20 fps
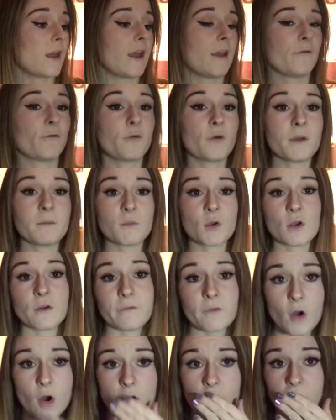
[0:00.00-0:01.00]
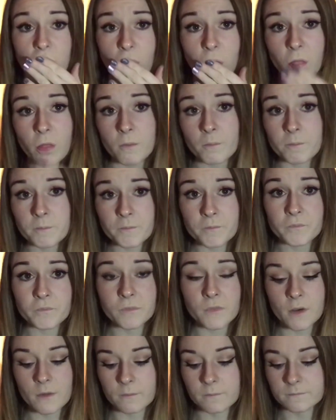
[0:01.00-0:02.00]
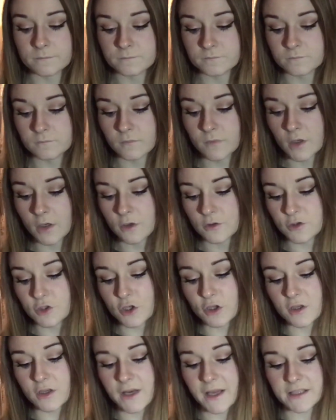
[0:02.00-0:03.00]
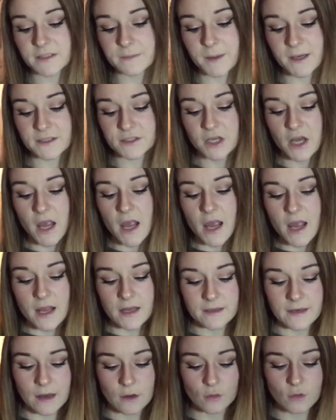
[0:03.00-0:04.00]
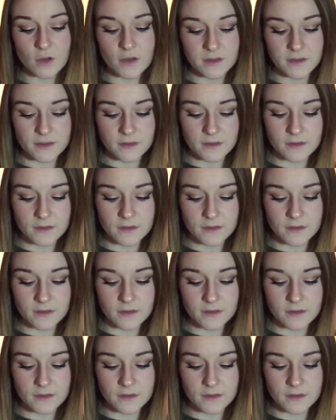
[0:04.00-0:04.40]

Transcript: If we move on to the next page. Now,